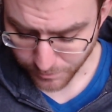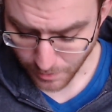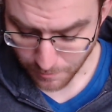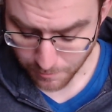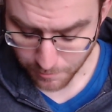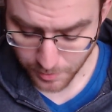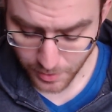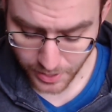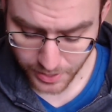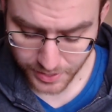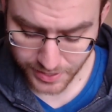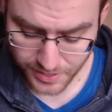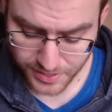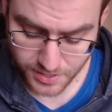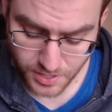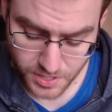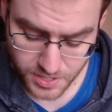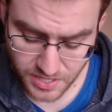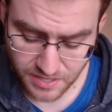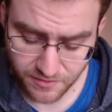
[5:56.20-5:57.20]
but it
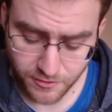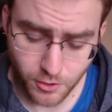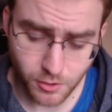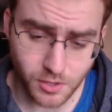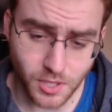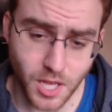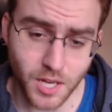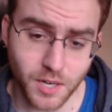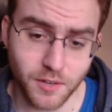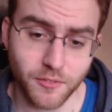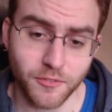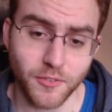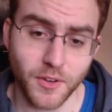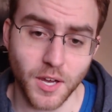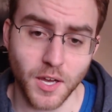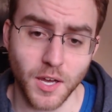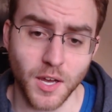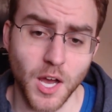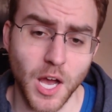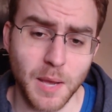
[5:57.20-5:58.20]
does give you a lot of
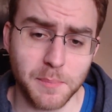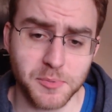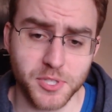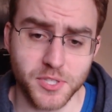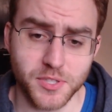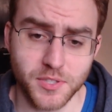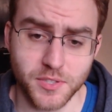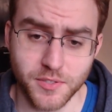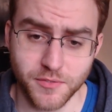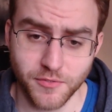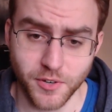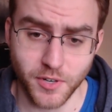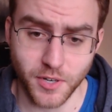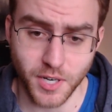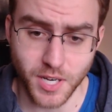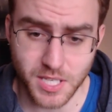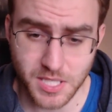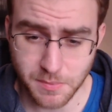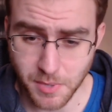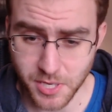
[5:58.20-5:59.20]
options for
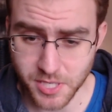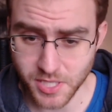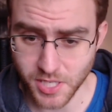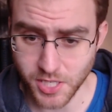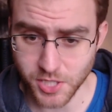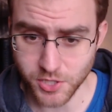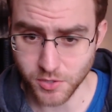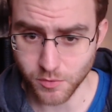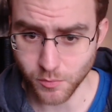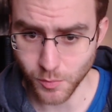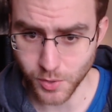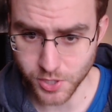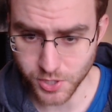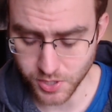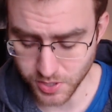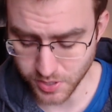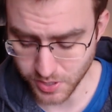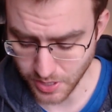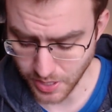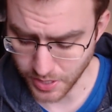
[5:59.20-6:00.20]
customization, which
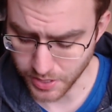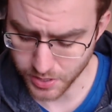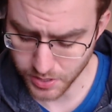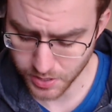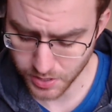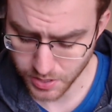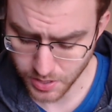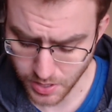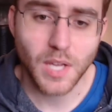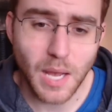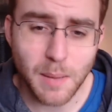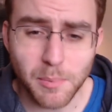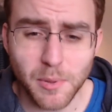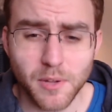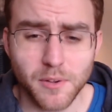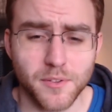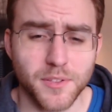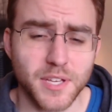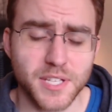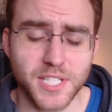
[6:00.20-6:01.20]
is nice. A couple
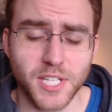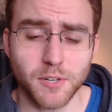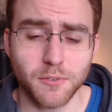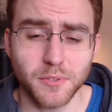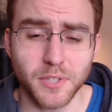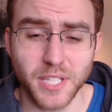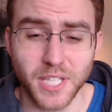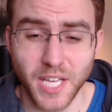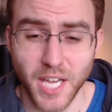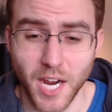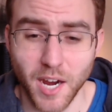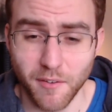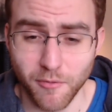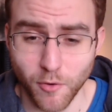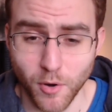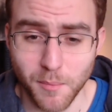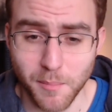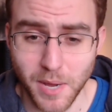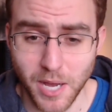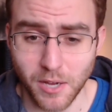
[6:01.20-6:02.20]
other things I don't really care
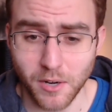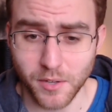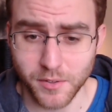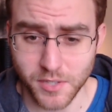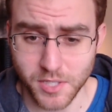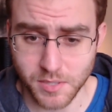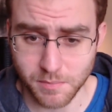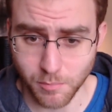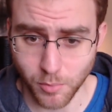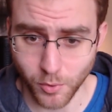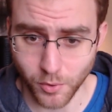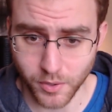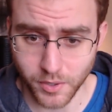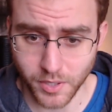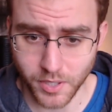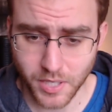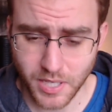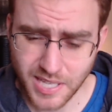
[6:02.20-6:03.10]
for about on this board.